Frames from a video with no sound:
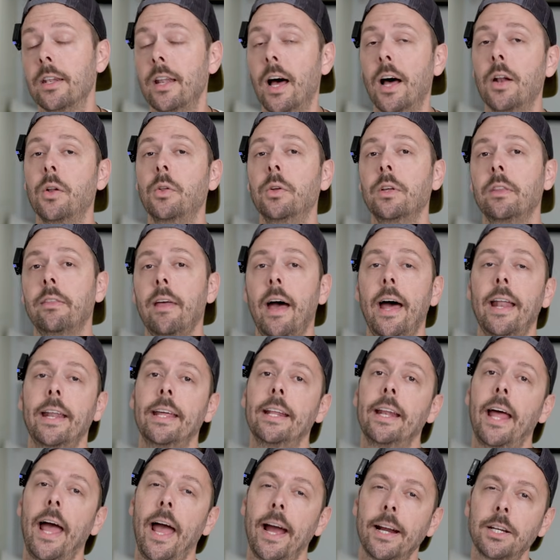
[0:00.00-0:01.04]
Not only that,
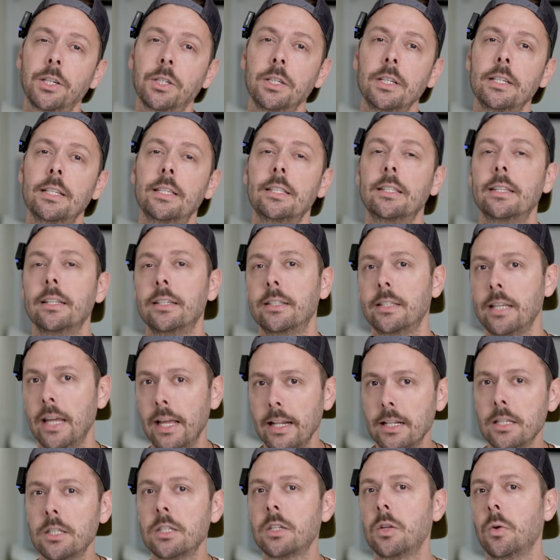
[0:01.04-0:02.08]
it actually
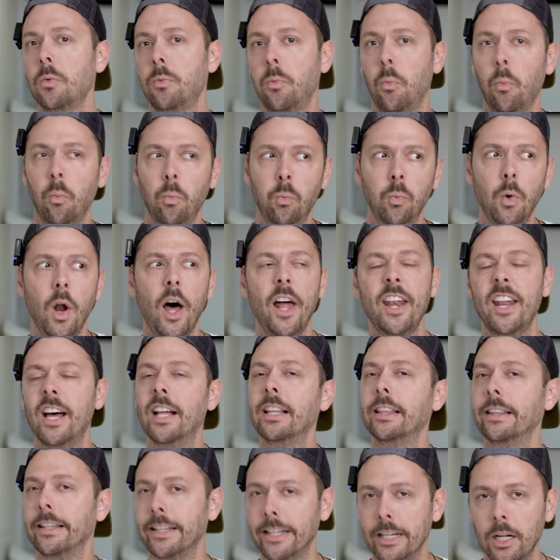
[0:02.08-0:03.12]
tends to run
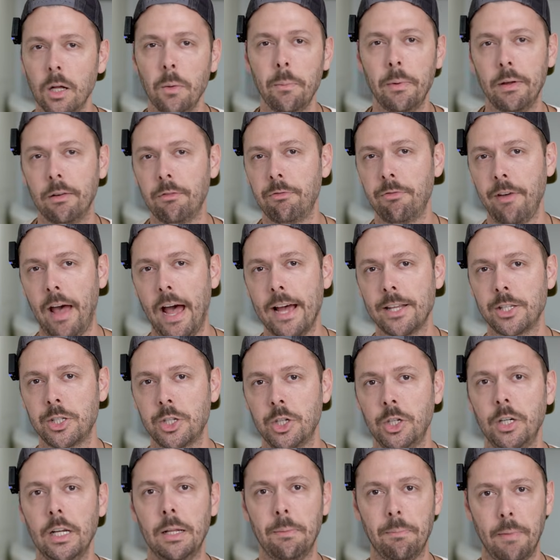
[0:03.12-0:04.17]
a little bit
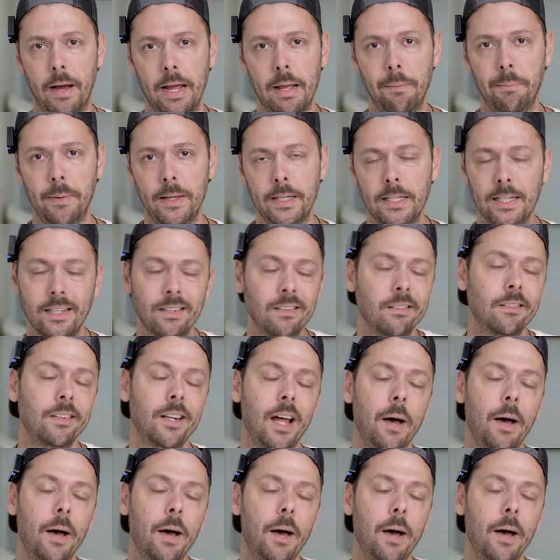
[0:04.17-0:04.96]
faster in my opinion.